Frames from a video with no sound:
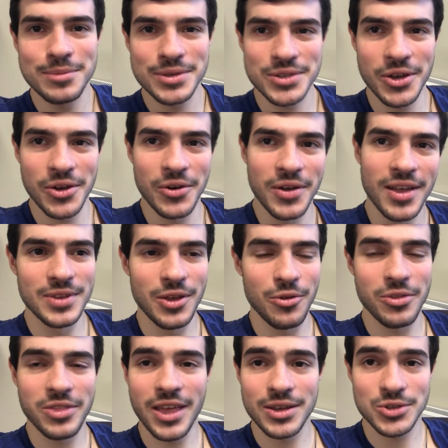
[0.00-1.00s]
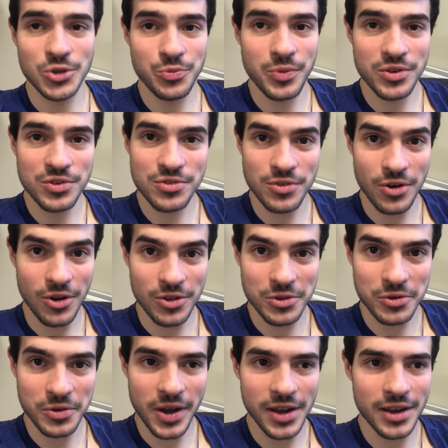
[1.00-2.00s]
So, thanks so much for all
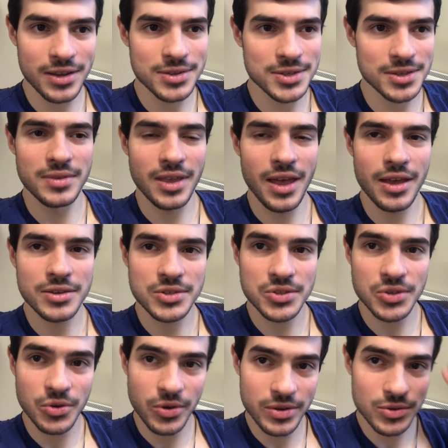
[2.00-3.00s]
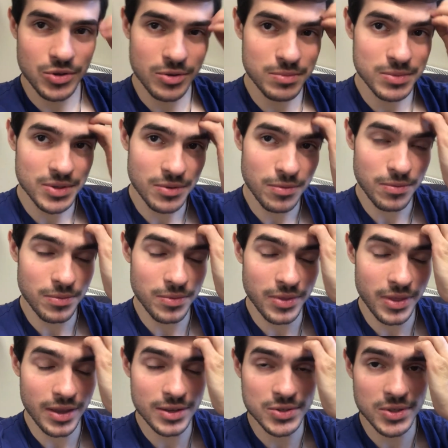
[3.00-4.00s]
the ratings. And yeah, so in terms of
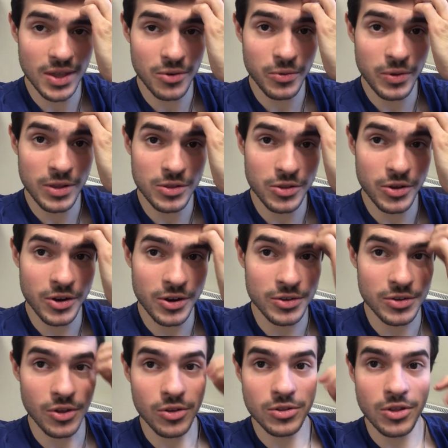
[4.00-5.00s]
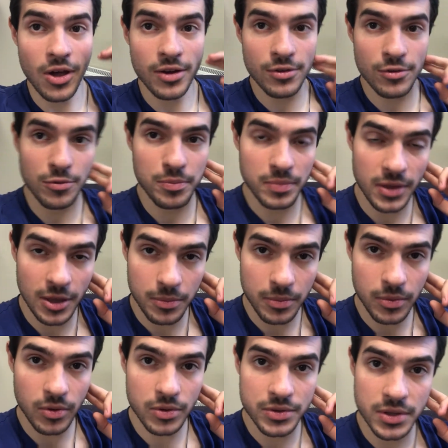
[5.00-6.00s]
things that we learned, a lot of
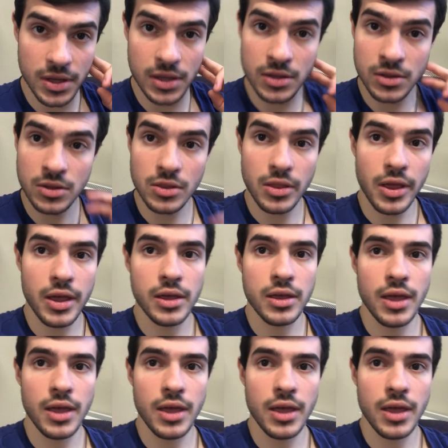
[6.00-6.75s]
people didn't like